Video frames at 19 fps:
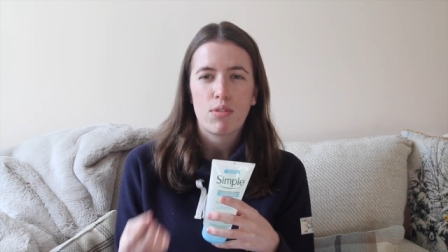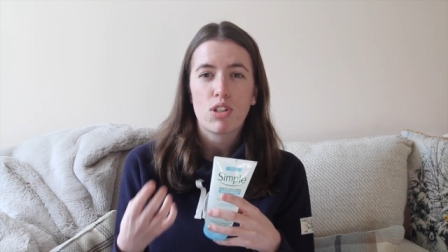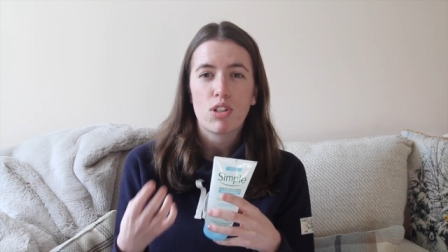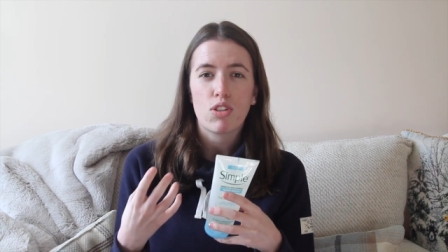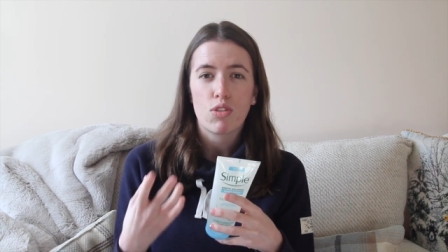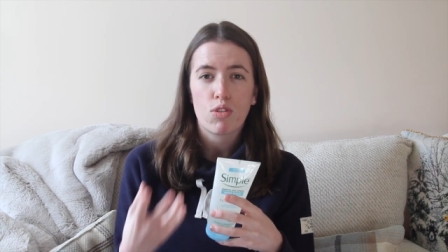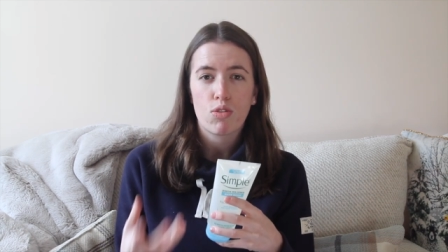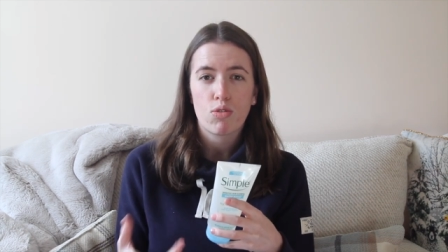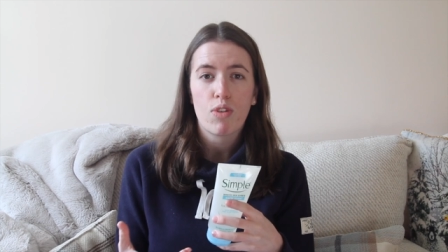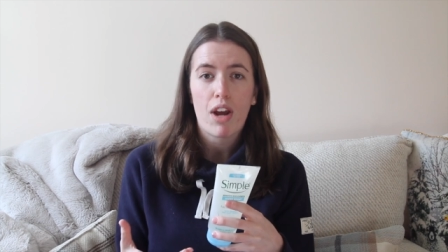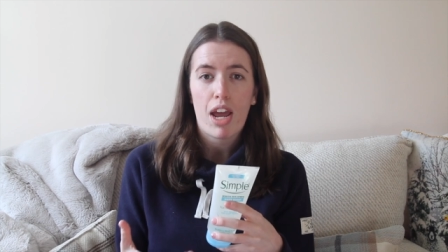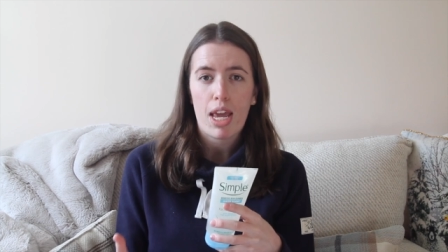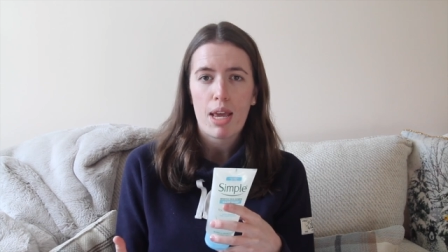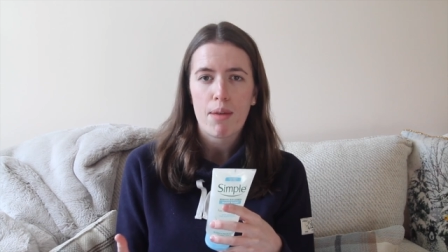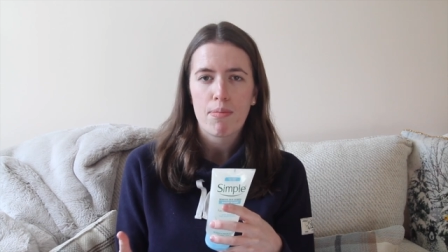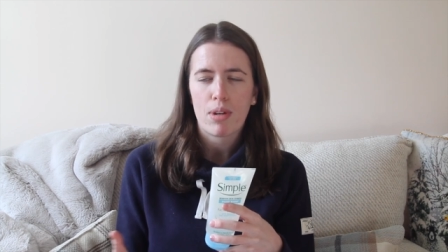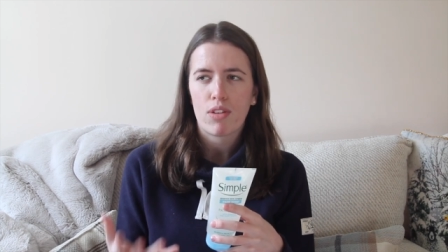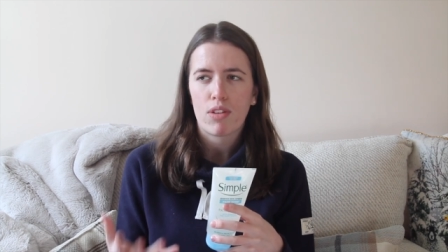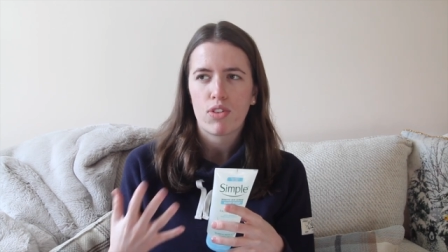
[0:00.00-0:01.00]
which is
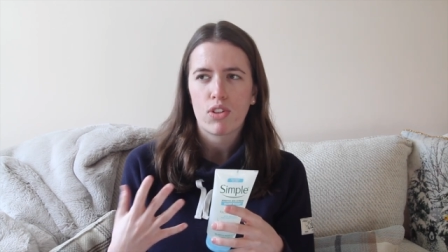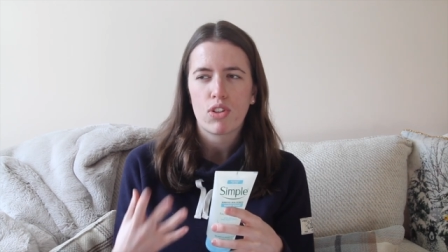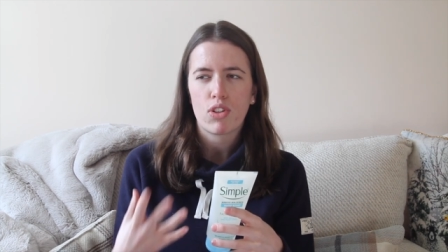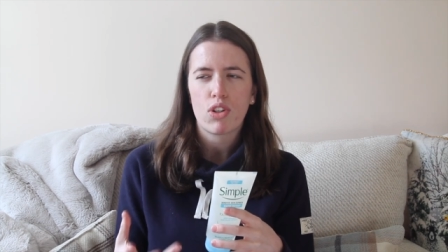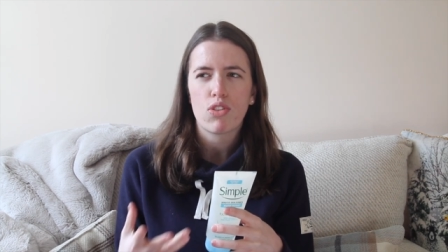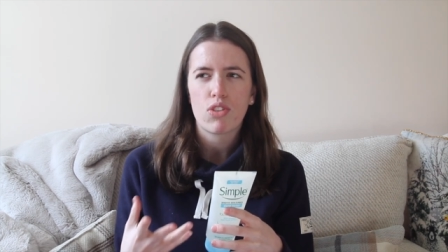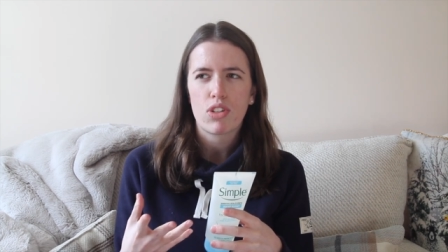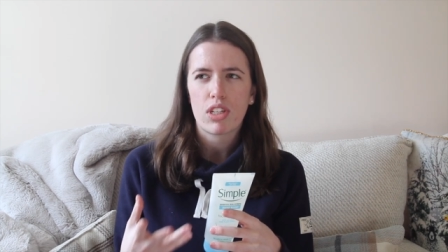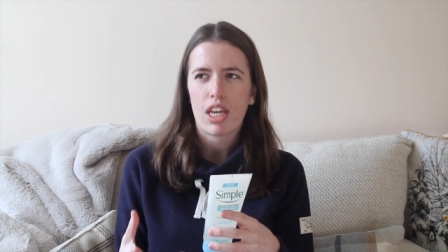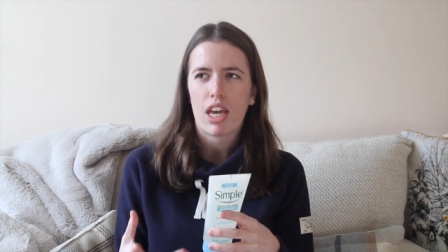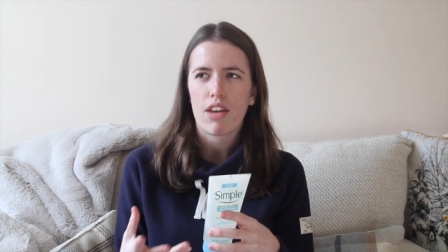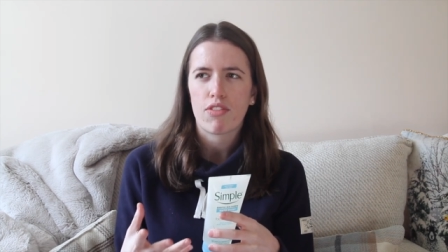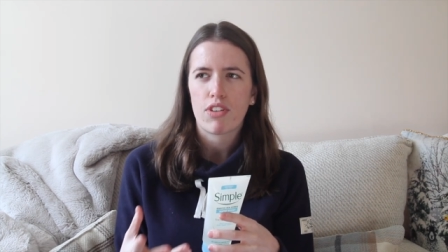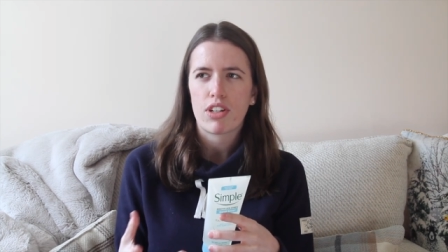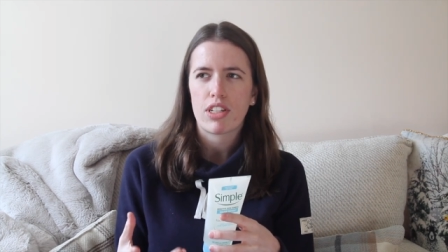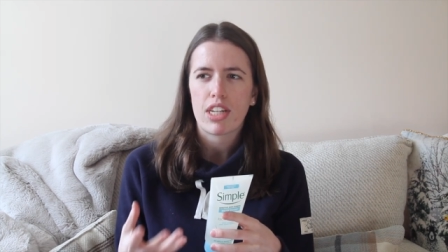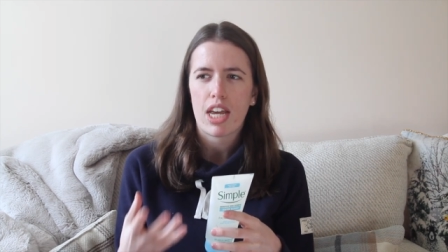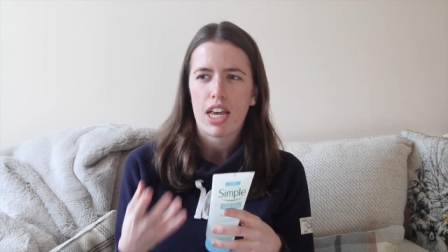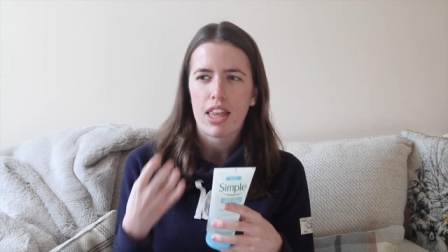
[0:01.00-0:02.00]
great, but if you're using
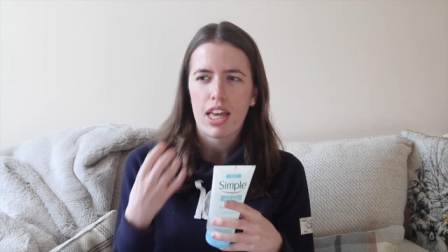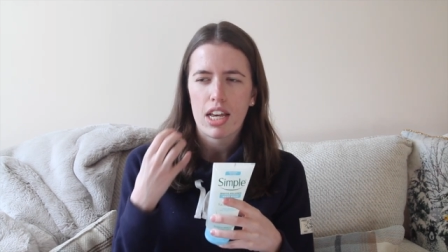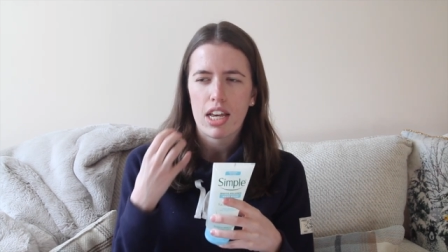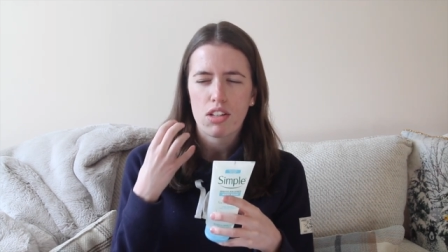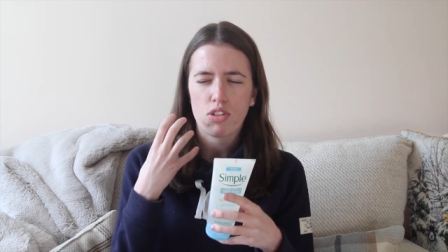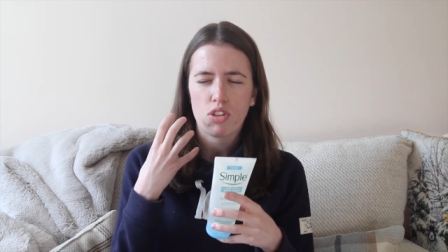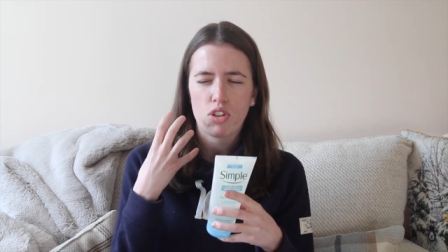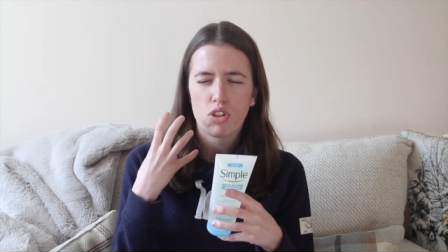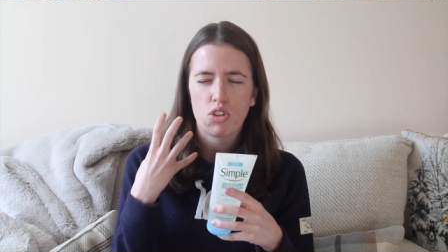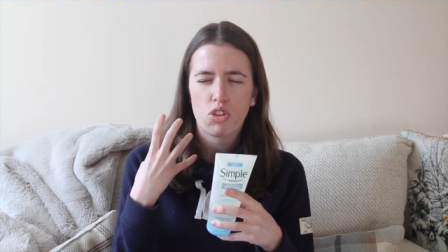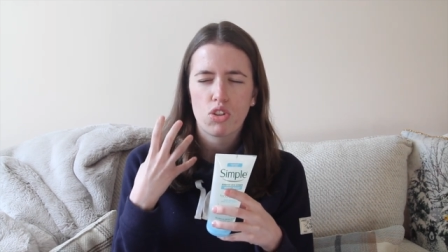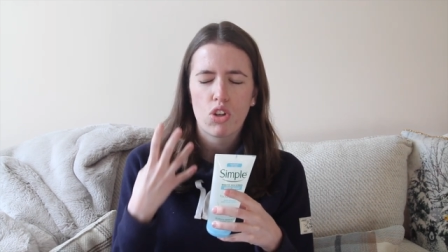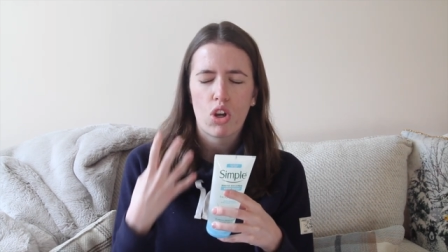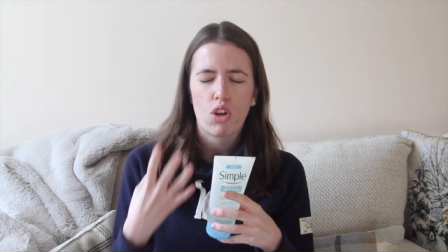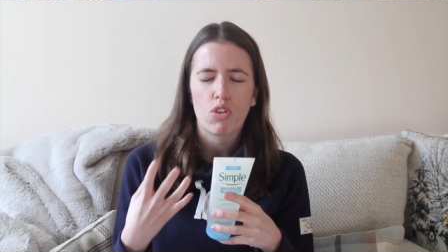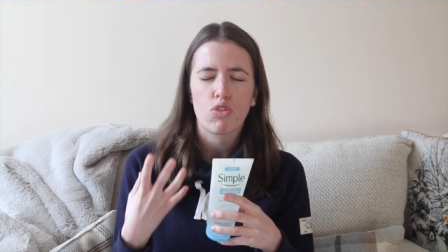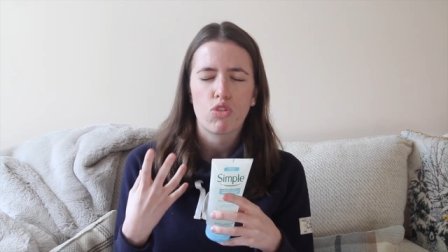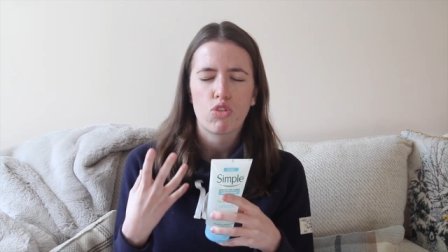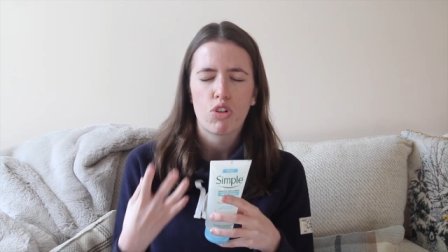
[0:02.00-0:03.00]
every day, that is just
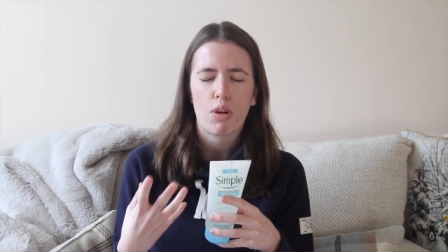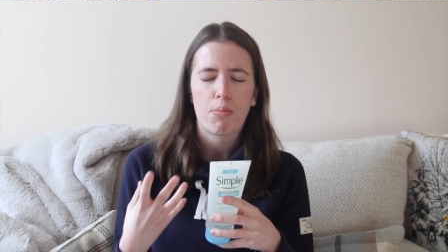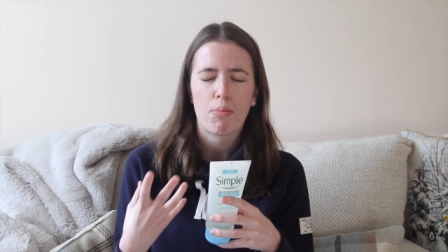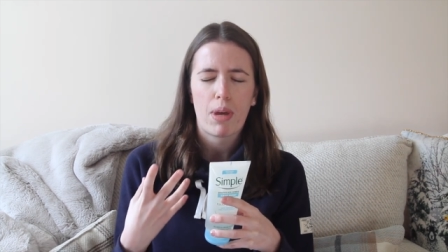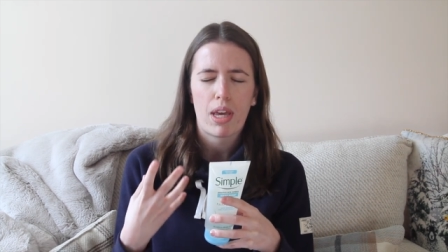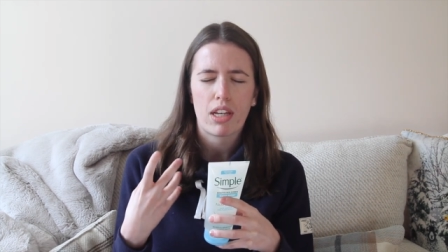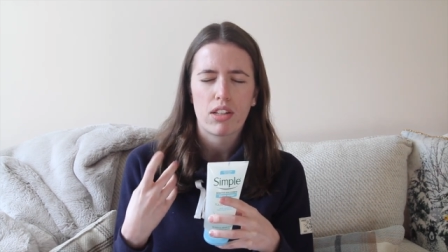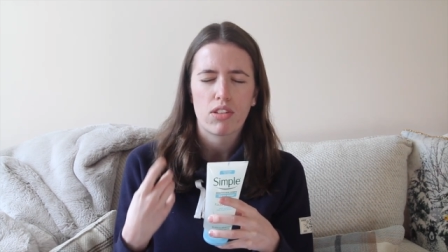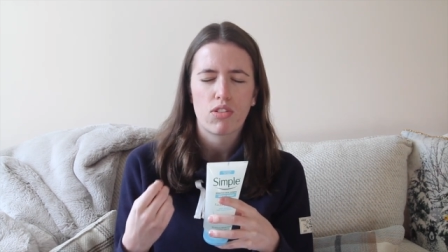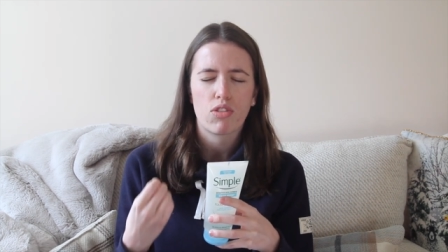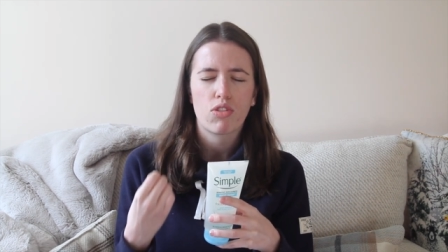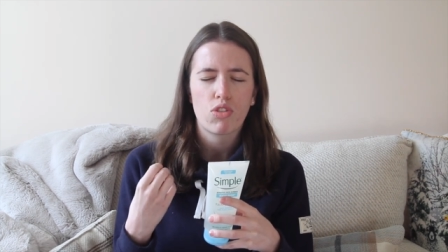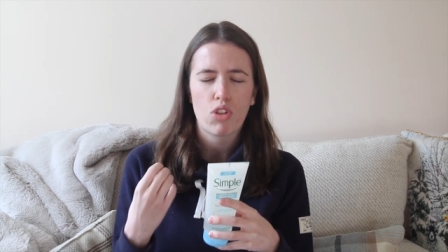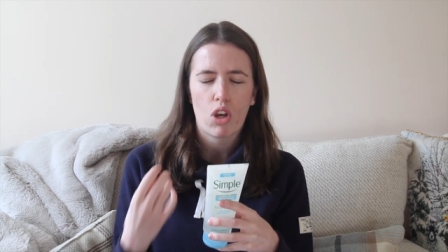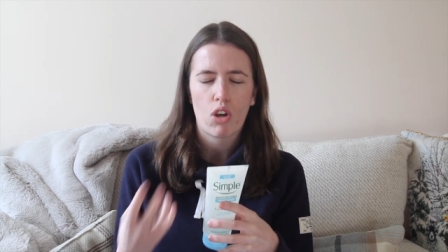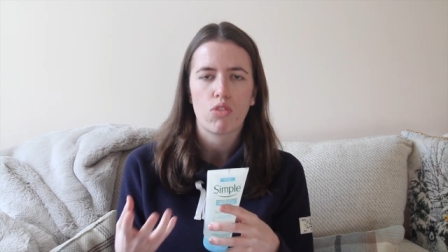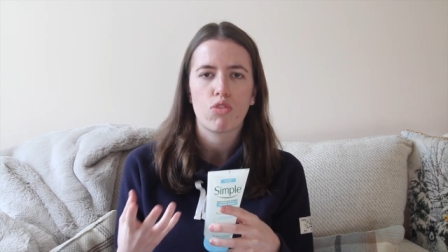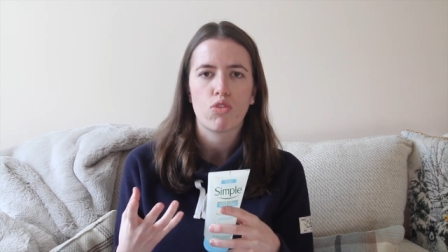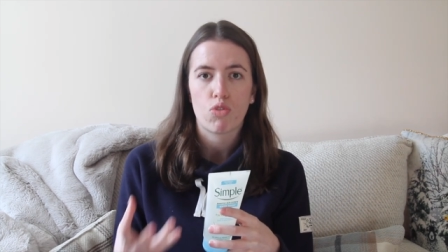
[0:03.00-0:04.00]
so stripping and
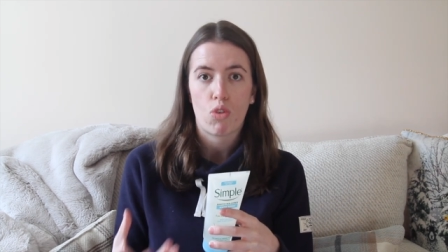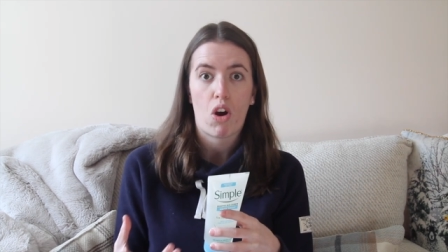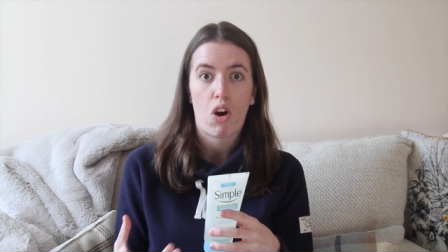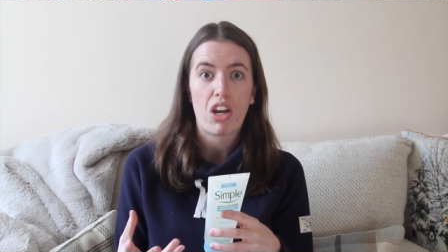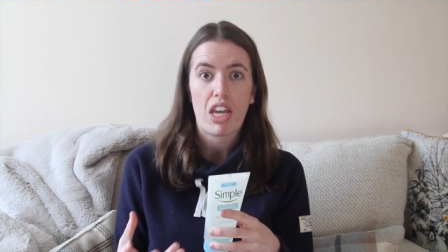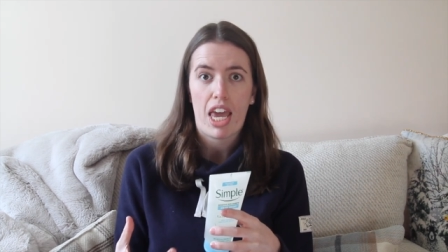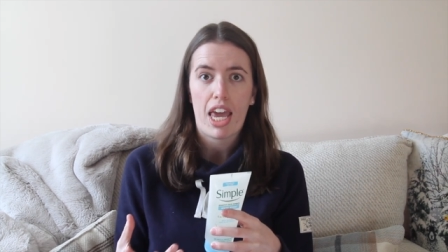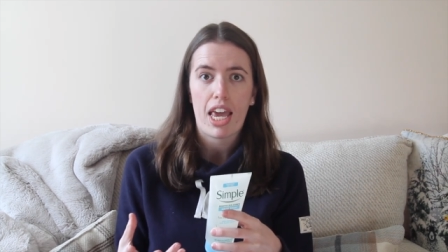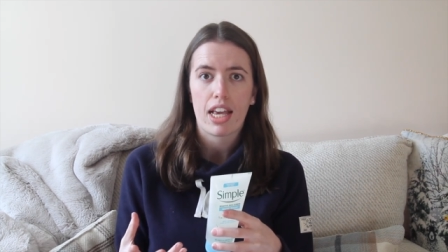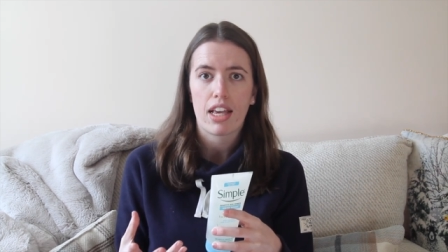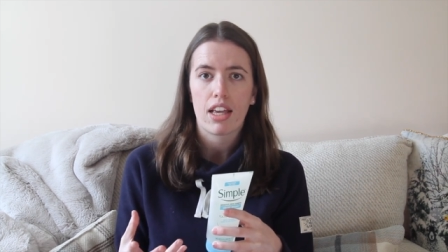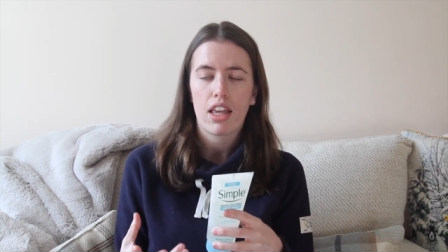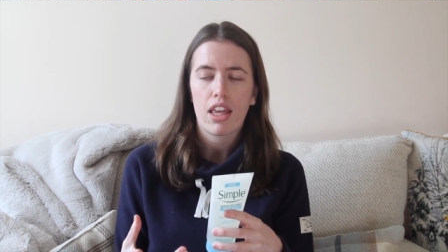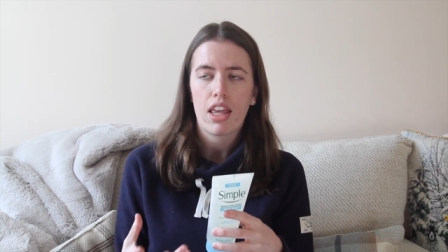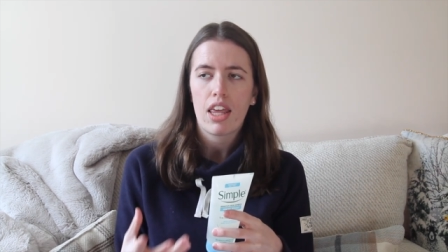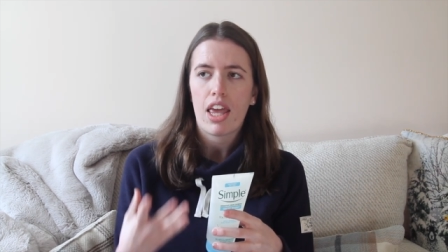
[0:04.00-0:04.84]
so drying